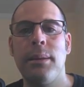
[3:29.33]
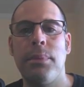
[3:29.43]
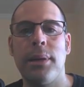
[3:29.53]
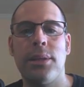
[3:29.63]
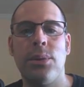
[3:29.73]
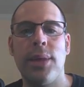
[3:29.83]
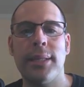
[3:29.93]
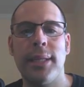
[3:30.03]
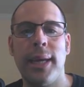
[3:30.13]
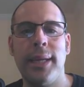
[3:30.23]
But in
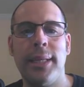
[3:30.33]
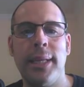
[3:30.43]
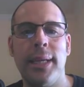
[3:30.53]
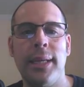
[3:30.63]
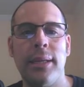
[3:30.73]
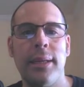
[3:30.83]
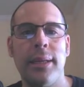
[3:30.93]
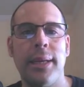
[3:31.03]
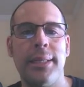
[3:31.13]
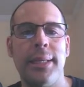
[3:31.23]
2018,
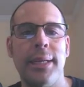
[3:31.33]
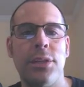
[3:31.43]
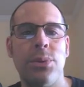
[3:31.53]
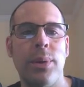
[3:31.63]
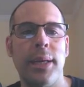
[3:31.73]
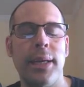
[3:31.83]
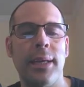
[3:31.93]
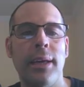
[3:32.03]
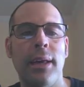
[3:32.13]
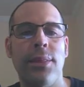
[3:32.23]
19, and
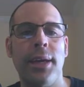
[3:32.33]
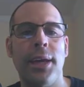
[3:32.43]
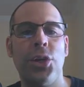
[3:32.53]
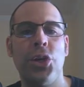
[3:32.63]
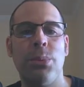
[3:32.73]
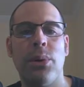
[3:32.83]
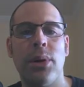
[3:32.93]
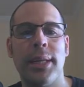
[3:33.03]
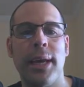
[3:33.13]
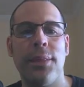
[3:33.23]
20, they issue more
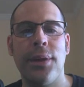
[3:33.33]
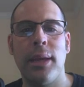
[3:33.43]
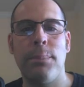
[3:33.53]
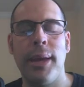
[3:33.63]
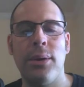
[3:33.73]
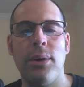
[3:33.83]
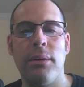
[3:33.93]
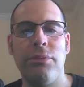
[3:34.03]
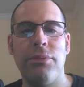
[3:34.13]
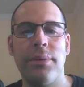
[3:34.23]
debt than they pay
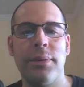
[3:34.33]
off.